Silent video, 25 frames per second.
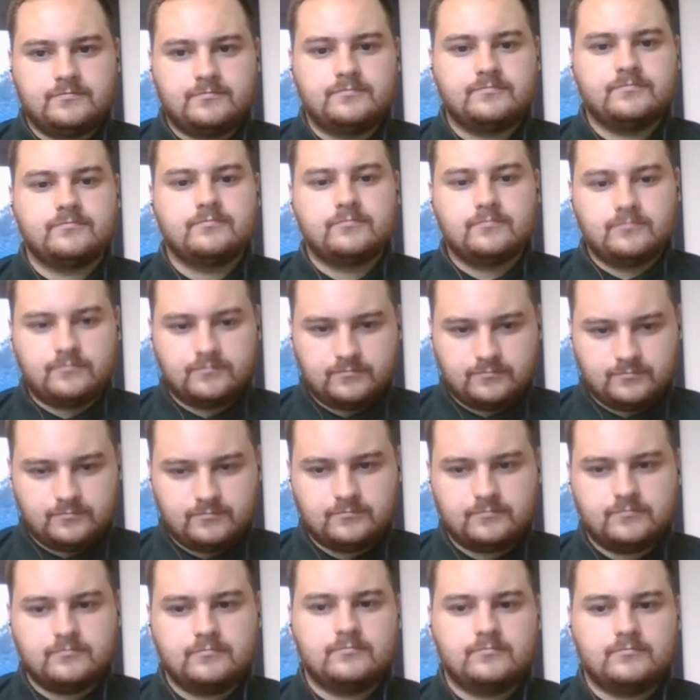
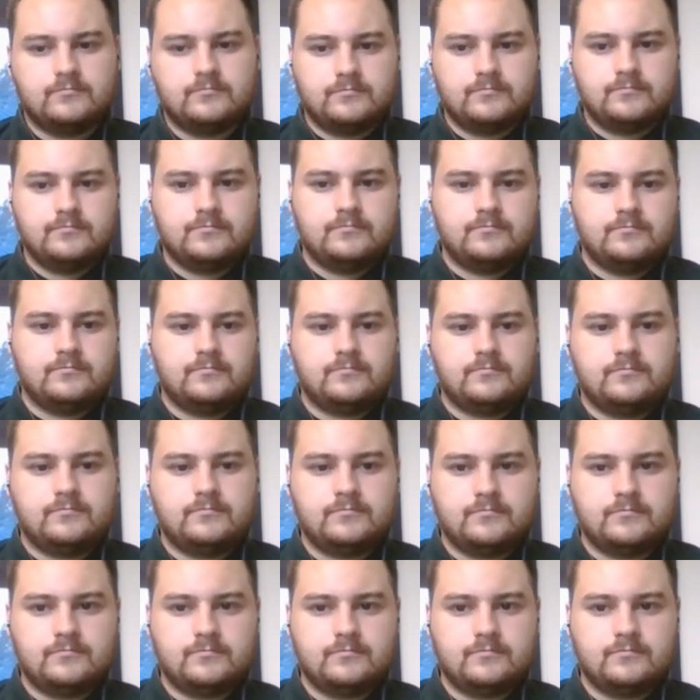
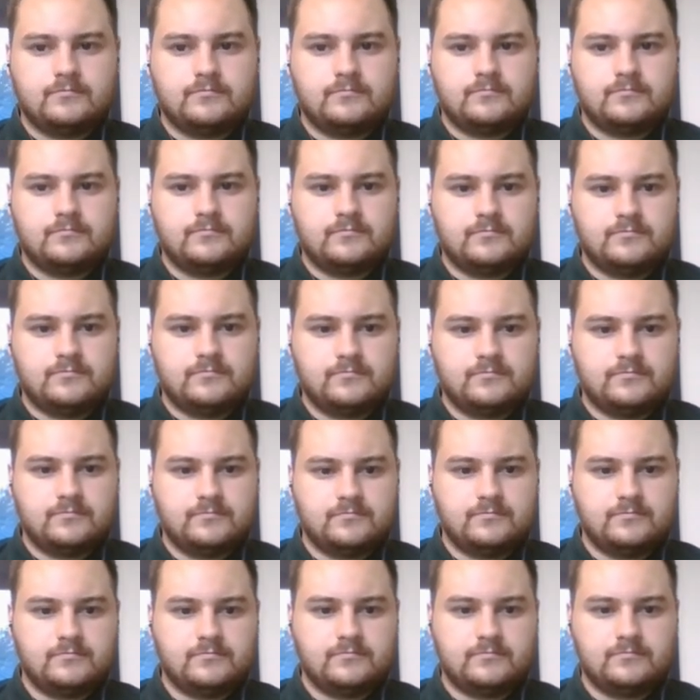
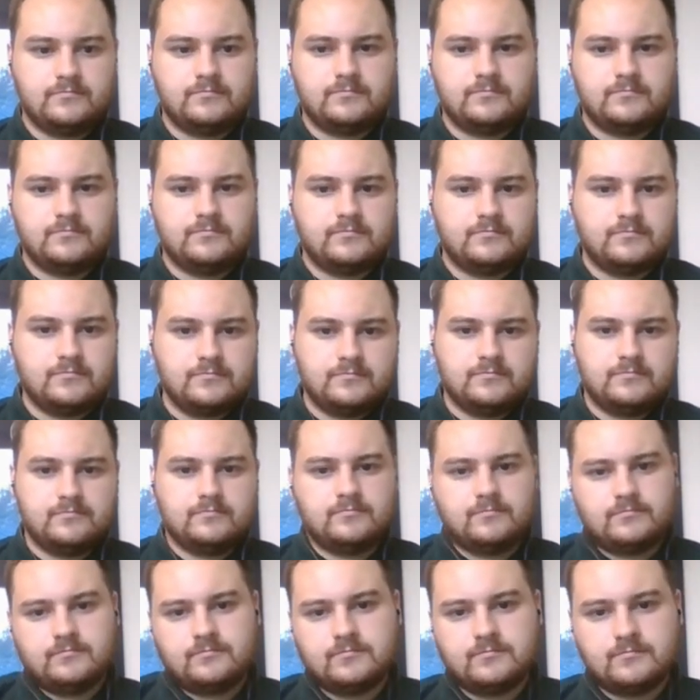
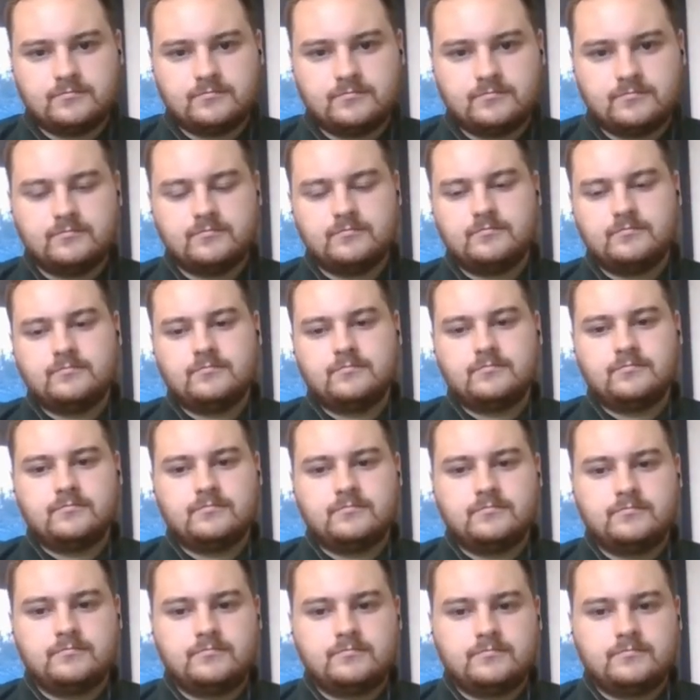[no speech]